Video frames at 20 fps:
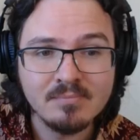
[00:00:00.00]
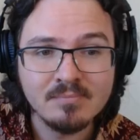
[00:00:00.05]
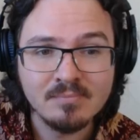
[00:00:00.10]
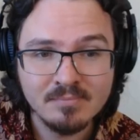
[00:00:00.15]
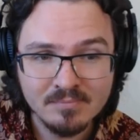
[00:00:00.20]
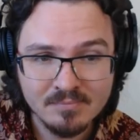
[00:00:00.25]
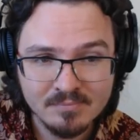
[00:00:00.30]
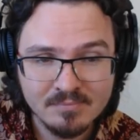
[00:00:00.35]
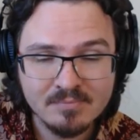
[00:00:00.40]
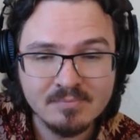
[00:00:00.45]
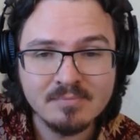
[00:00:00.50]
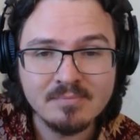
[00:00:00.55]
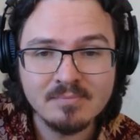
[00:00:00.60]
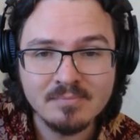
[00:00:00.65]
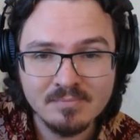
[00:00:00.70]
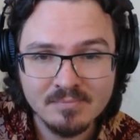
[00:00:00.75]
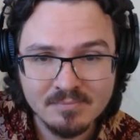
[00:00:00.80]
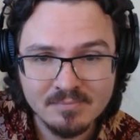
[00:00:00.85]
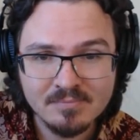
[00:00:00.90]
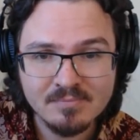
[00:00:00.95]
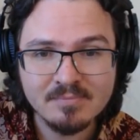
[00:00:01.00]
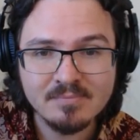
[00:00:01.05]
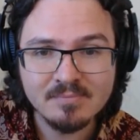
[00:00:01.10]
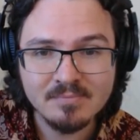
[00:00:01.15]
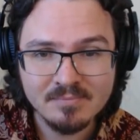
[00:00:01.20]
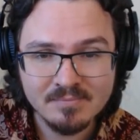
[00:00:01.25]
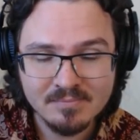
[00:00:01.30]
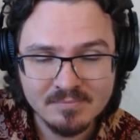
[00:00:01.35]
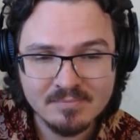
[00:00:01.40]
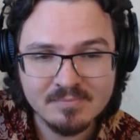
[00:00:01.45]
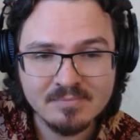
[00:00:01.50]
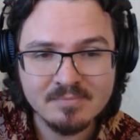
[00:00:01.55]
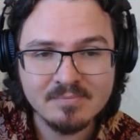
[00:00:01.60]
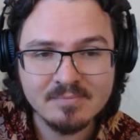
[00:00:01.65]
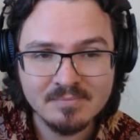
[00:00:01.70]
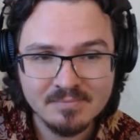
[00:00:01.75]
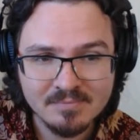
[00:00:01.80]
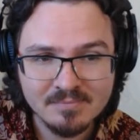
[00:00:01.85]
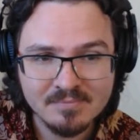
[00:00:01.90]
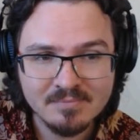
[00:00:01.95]

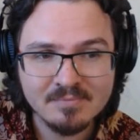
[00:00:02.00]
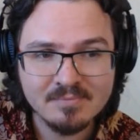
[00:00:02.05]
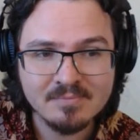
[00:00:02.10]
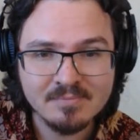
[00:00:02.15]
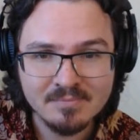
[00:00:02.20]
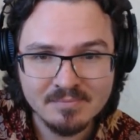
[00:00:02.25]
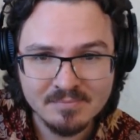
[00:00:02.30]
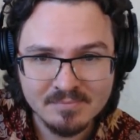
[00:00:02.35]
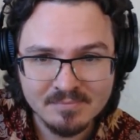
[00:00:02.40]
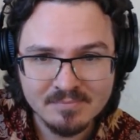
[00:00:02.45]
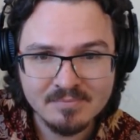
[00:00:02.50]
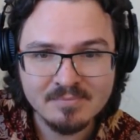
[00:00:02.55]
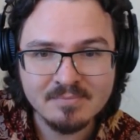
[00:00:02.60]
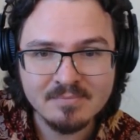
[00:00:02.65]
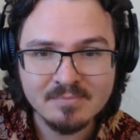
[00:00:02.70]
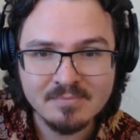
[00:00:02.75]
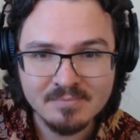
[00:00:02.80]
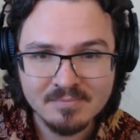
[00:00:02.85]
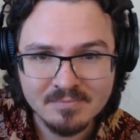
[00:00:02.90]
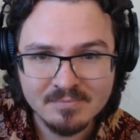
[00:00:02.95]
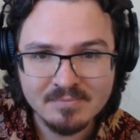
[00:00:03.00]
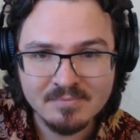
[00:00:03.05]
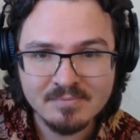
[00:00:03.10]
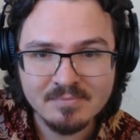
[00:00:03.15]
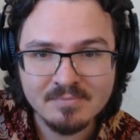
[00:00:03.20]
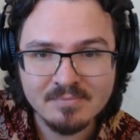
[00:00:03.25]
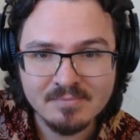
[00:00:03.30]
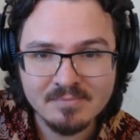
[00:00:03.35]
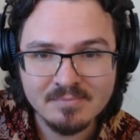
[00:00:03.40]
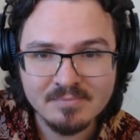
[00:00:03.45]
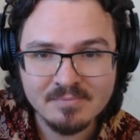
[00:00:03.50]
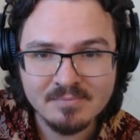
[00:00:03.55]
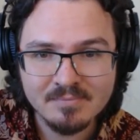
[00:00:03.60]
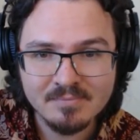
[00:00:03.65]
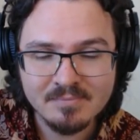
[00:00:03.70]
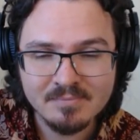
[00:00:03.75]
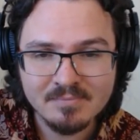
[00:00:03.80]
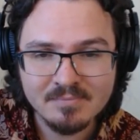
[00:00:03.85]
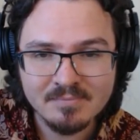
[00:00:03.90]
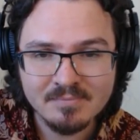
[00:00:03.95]

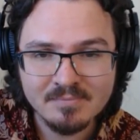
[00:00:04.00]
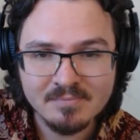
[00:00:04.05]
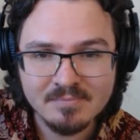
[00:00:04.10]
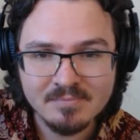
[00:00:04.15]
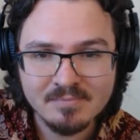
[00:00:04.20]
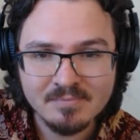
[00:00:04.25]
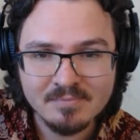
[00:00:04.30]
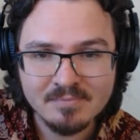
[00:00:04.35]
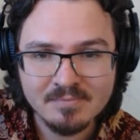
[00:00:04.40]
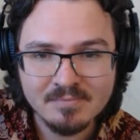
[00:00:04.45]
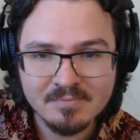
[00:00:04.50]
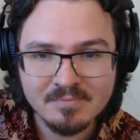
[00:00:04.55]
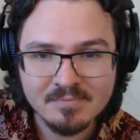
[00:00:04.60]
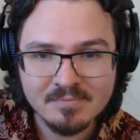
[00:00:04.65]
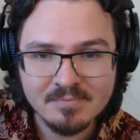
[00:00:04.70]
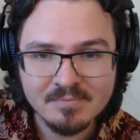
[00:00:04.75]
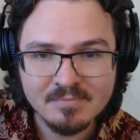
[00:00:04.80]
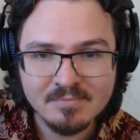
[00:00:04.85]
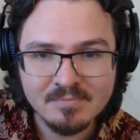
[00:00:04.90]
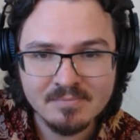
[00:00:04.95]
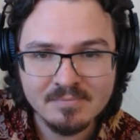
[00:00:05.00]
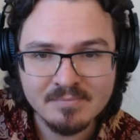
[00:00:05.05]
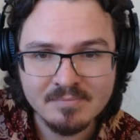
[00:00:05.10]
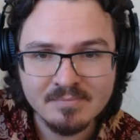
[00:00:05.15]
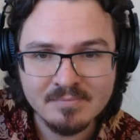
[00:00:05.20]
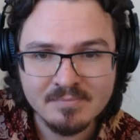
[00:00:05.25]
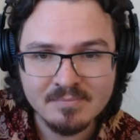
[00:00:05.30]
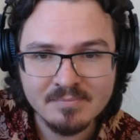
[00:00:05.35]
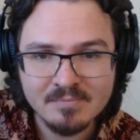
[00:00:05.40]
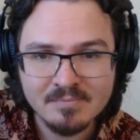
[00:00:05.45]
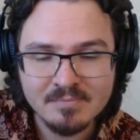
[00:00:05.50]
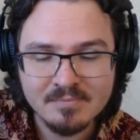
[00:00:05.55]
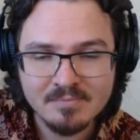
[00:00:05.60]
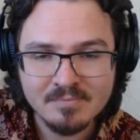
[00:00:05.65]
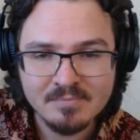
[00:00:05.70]
[no speech]